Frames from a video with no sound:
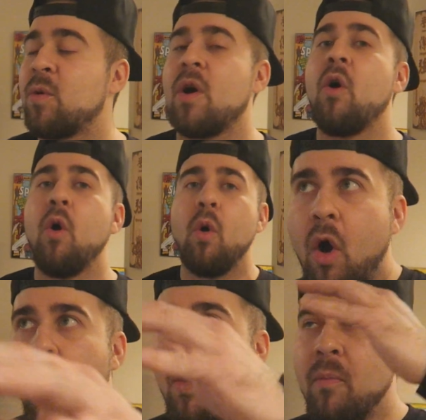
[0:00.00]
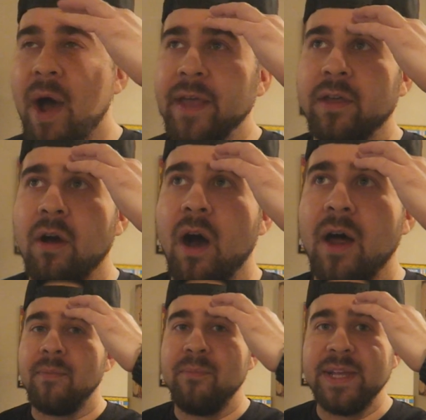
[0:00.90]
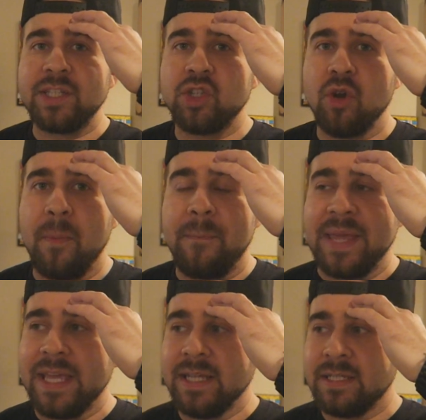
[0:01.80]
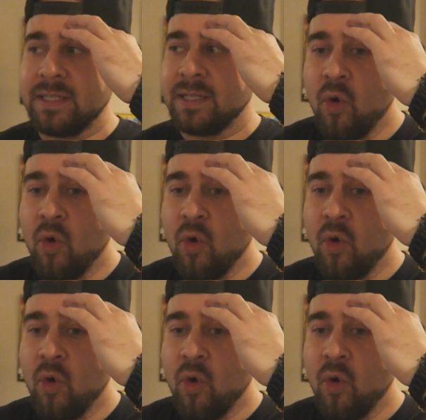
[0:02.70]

Daquan. Oh my god, Mr. Beast.